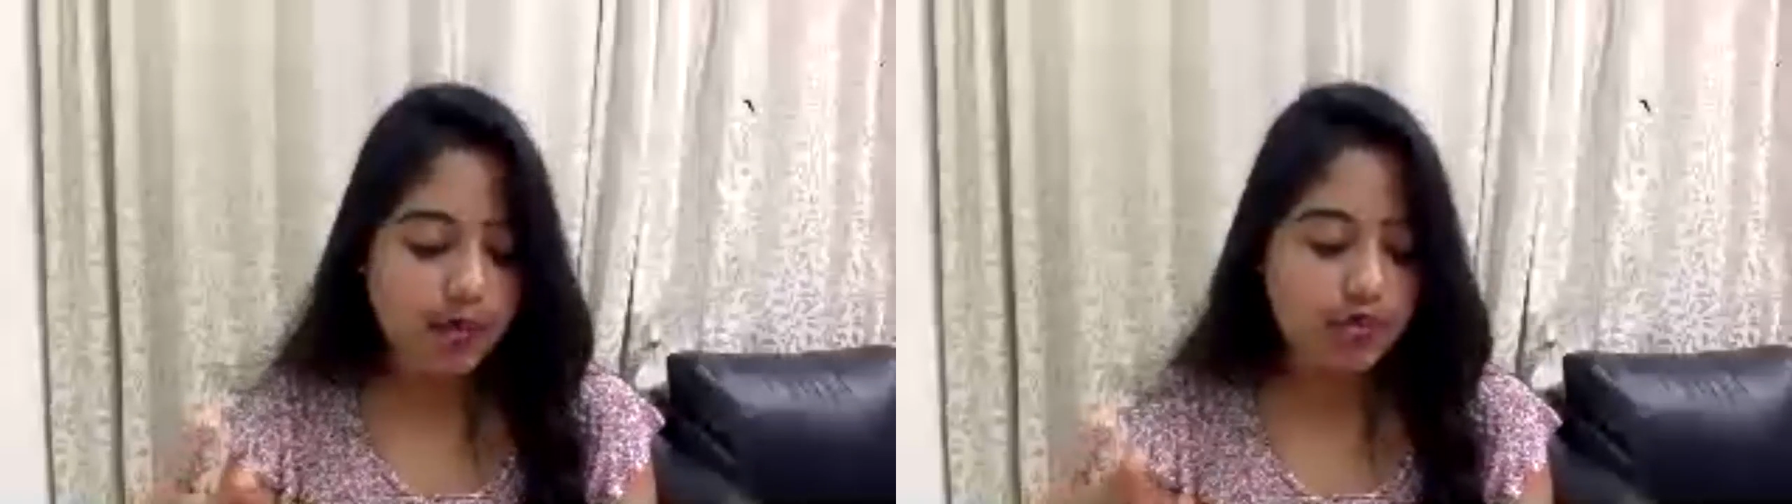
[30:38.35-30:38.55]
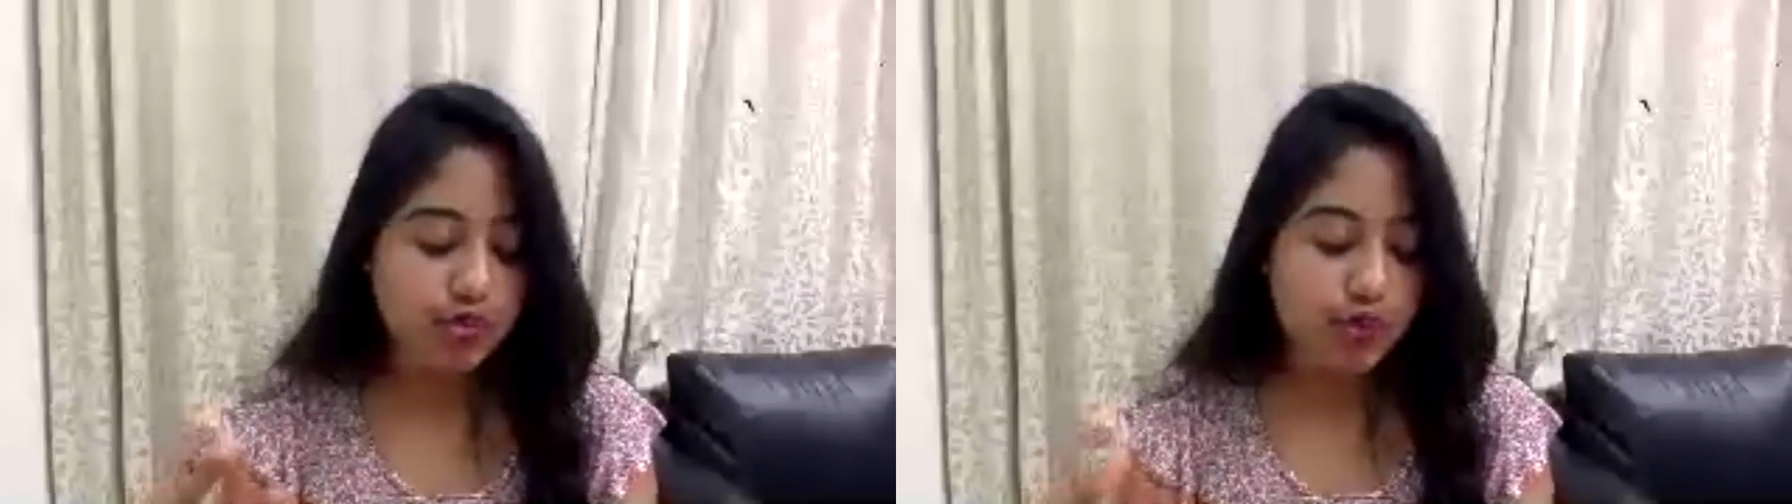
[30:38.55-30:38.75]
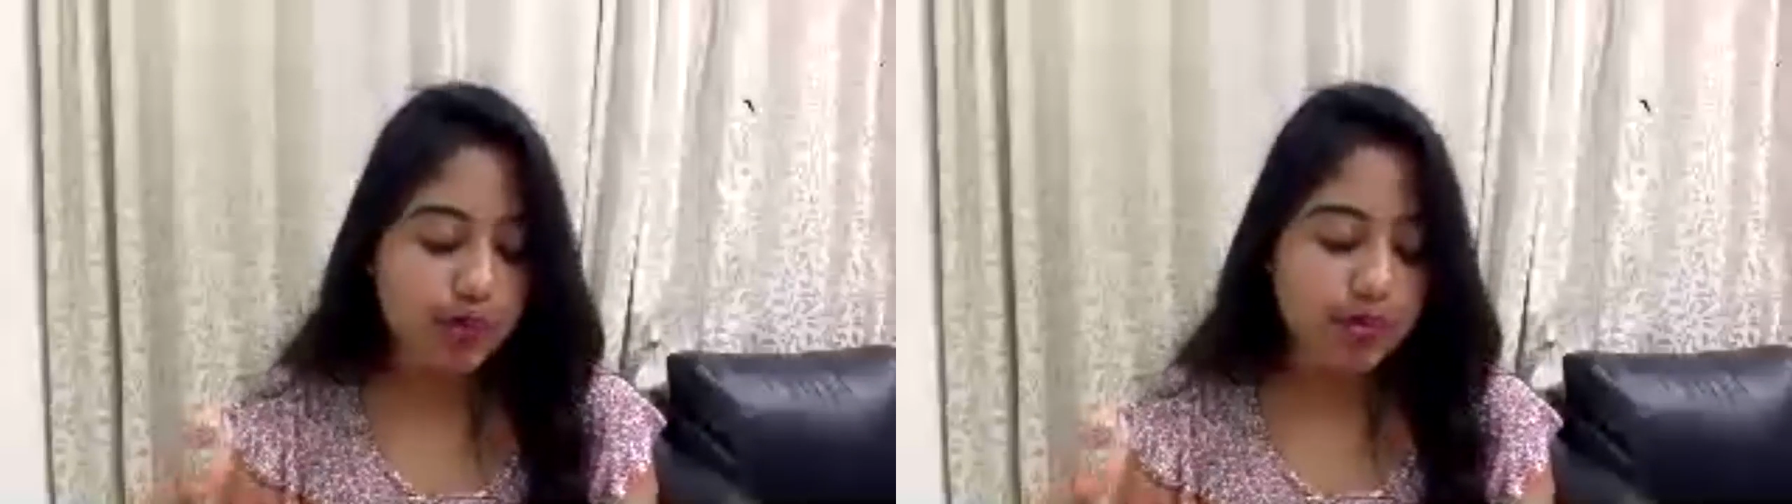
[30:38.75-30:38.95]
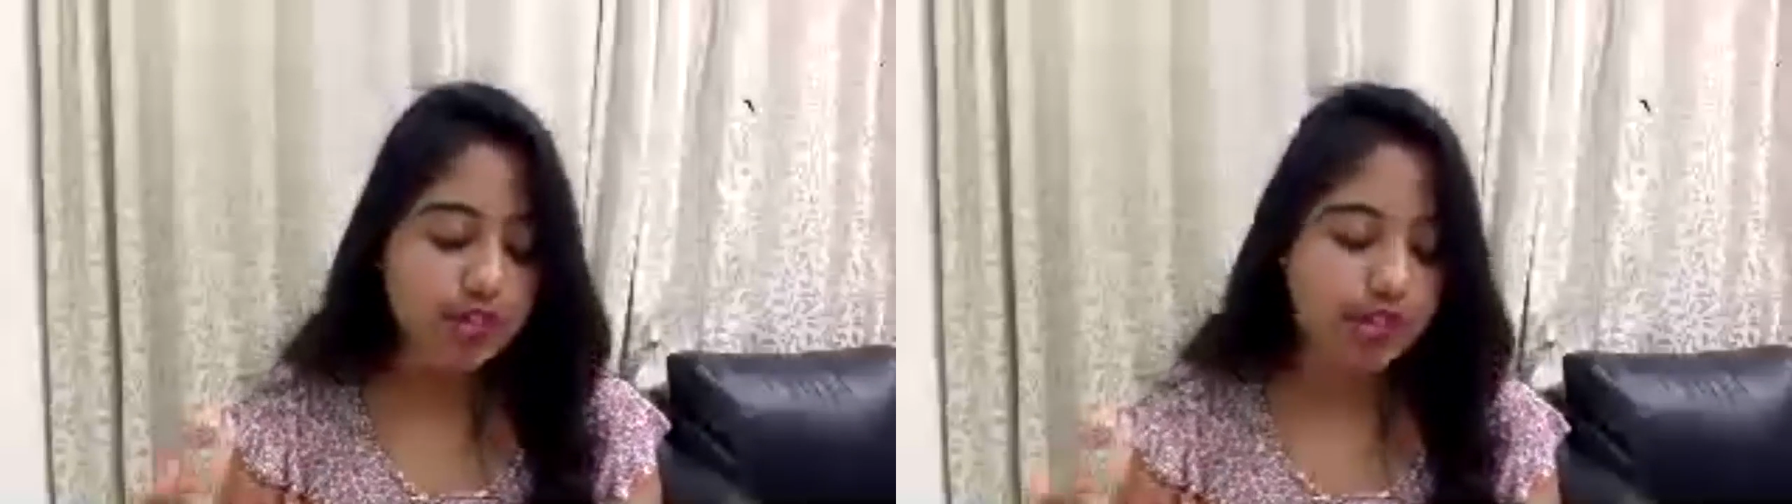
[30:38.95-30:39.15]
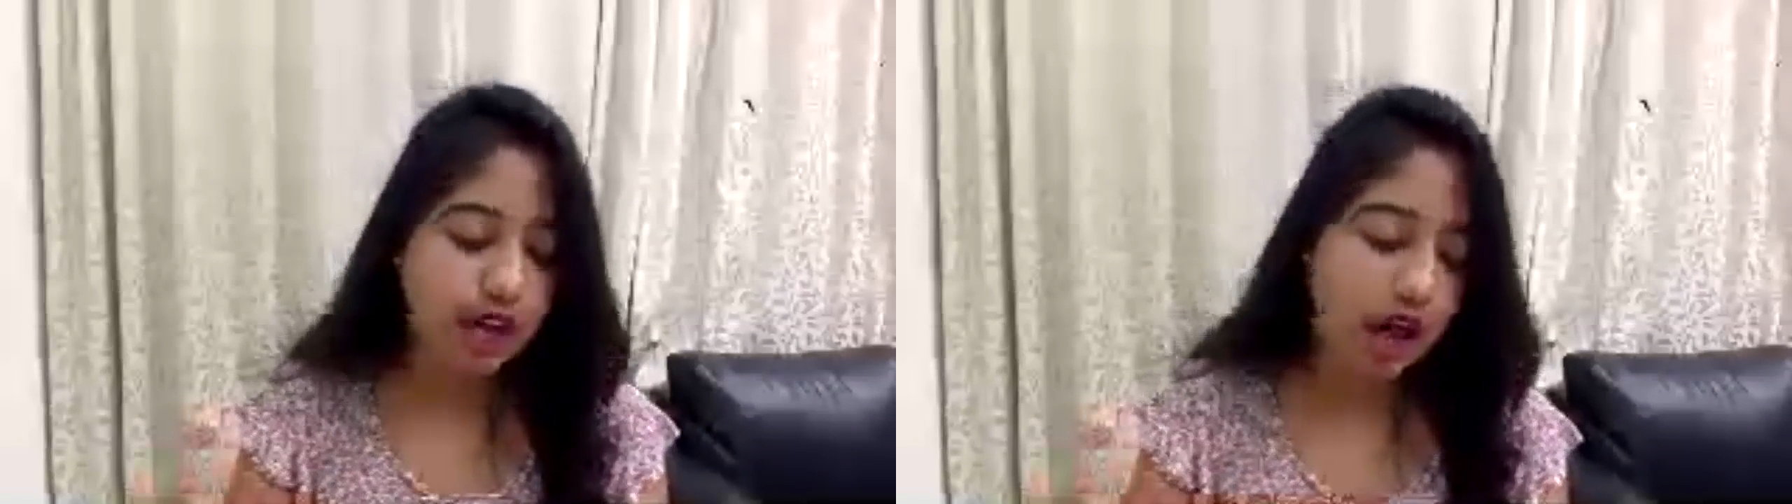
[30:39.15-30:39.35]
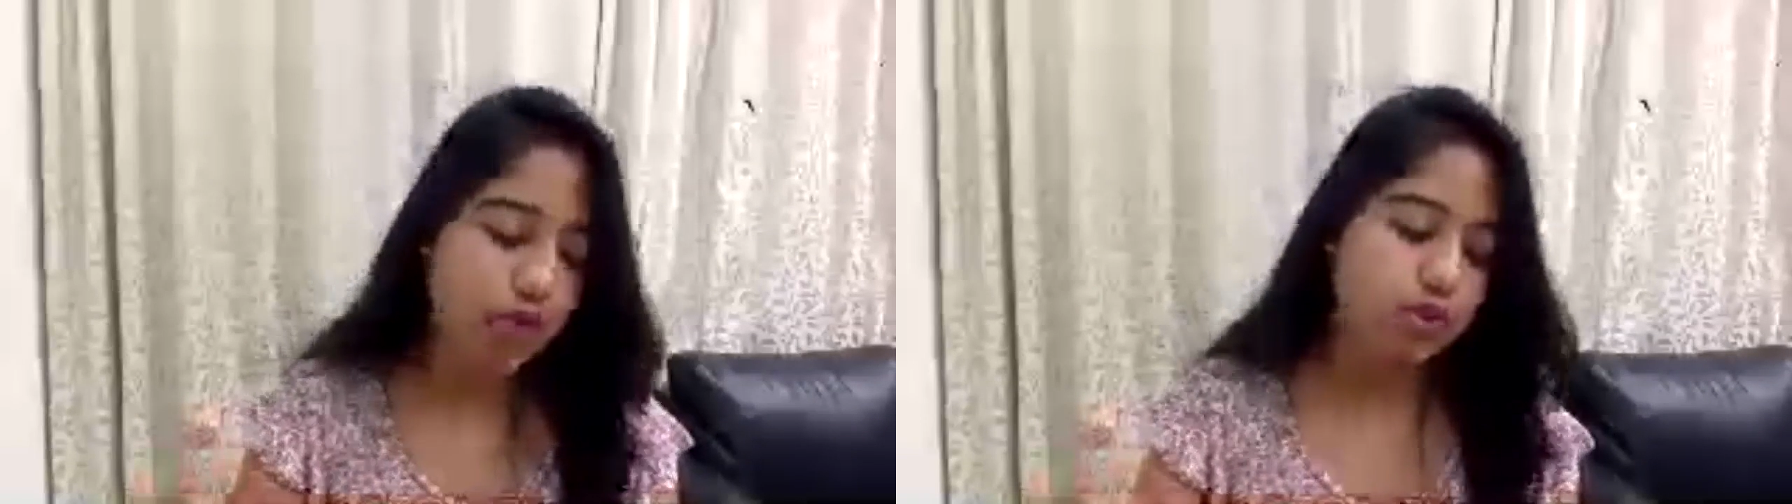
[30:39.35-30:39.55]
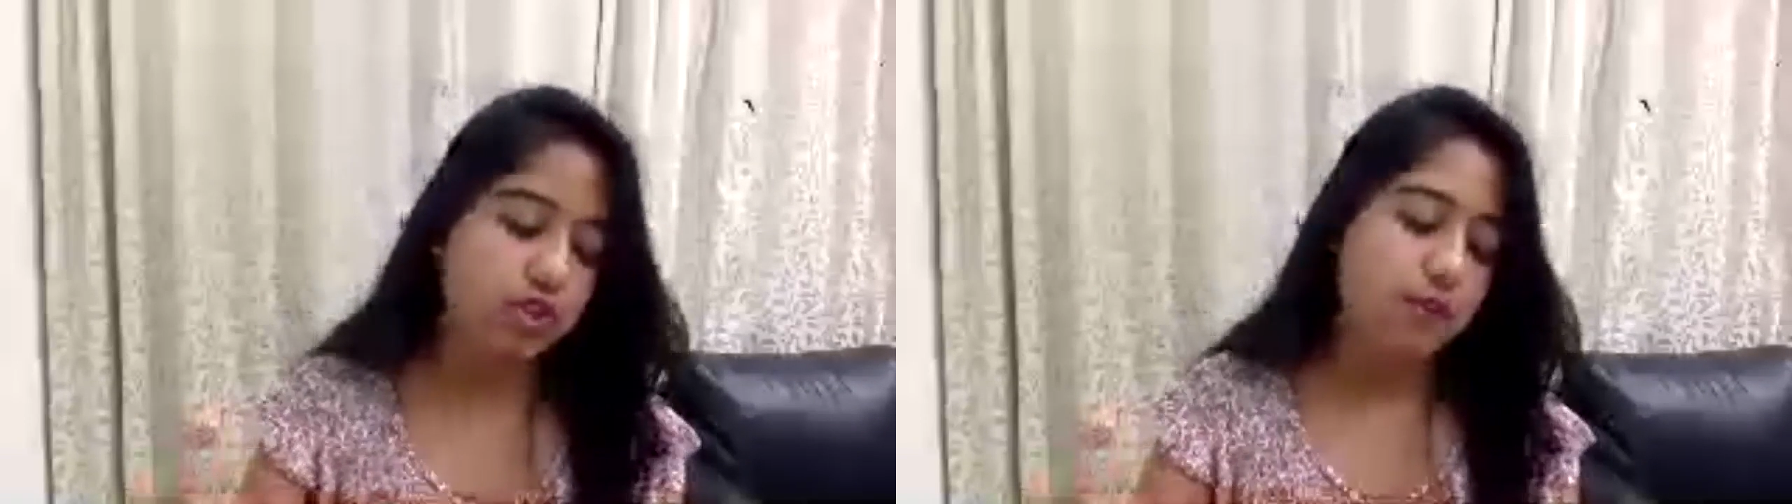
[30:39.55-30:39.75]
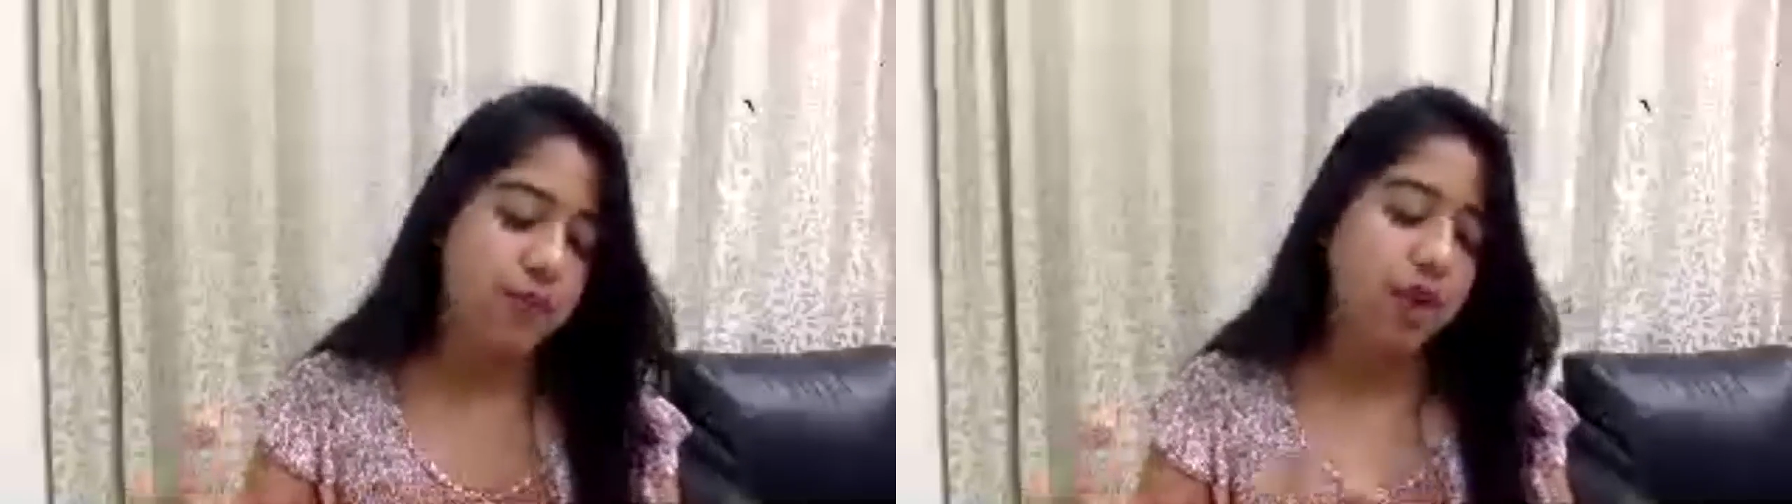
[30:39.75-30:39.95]
as opposed to publishing
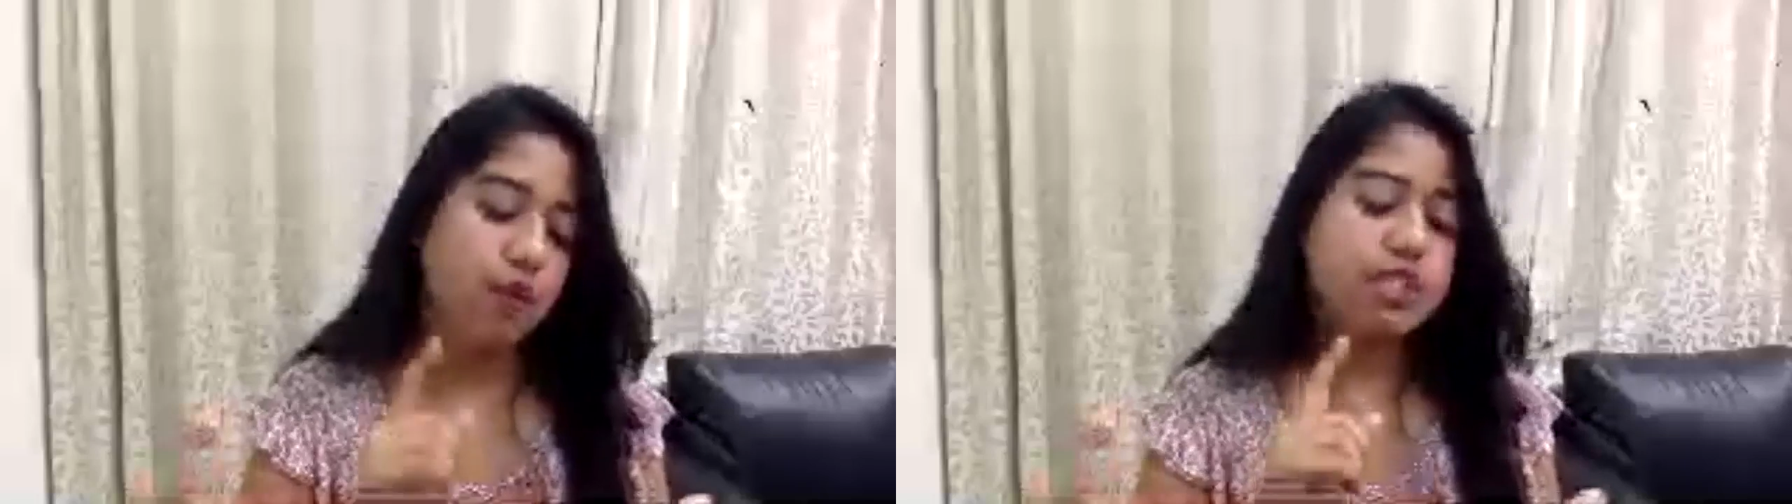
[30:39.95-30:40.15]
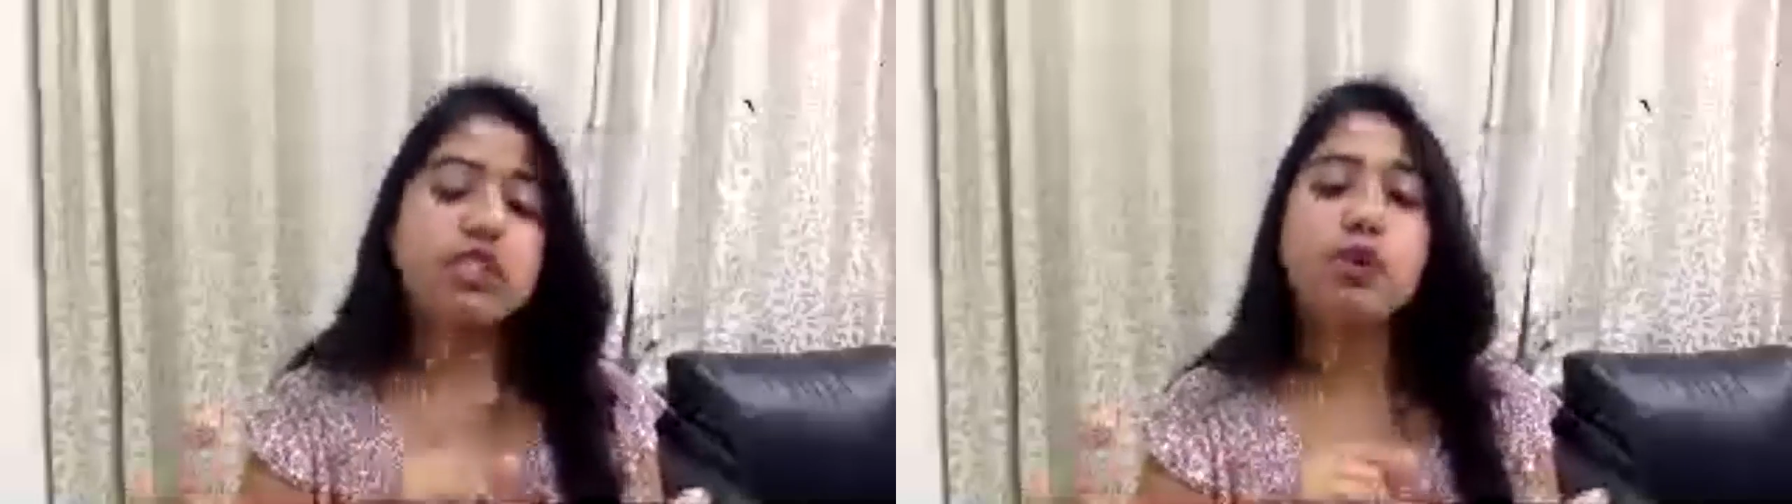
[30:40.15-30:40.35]
house?